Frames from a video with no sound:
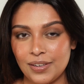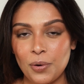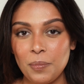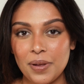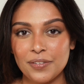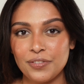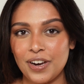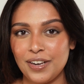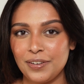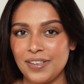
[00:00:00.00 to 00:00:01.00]
Don't be
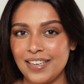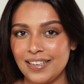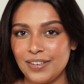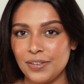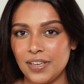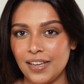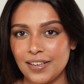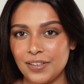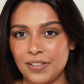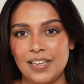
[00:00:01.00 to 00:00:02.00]
afraid to take
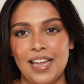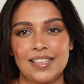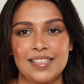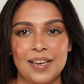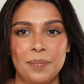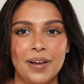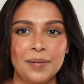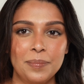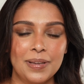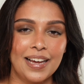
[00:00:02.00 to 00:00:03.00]
it to the next step by
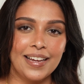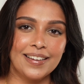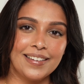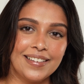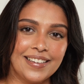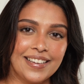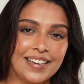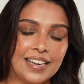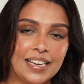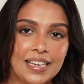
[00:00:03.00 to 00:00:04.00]
applying a
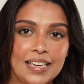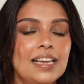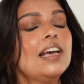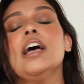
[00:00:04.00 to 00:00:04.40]
little